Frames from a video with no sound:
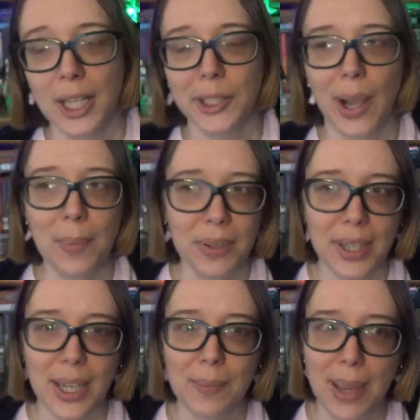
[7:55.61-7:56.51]
So I'm
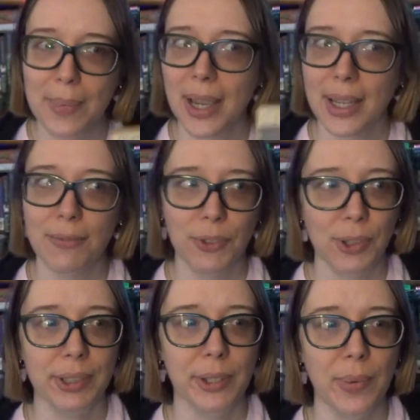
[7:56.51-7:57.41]
thinking maybe I
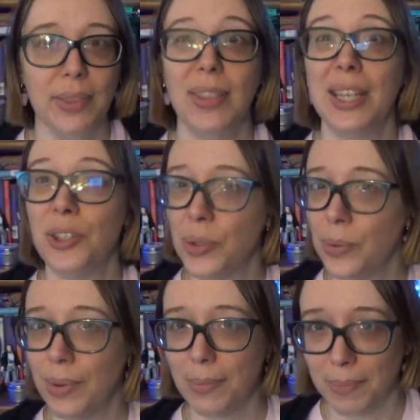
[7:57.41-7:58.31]
confused it with They Do
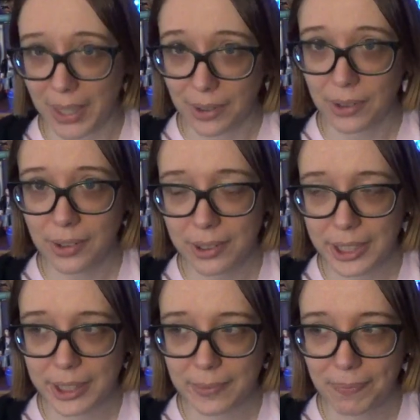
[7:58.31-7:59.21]
It With
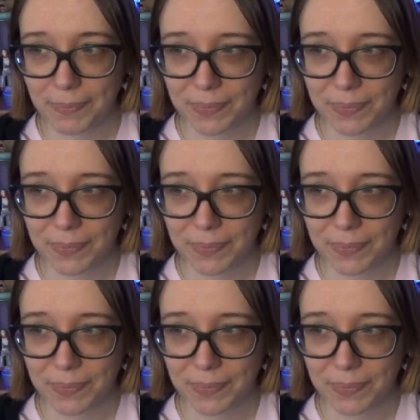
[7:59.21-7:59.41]
Mirrors.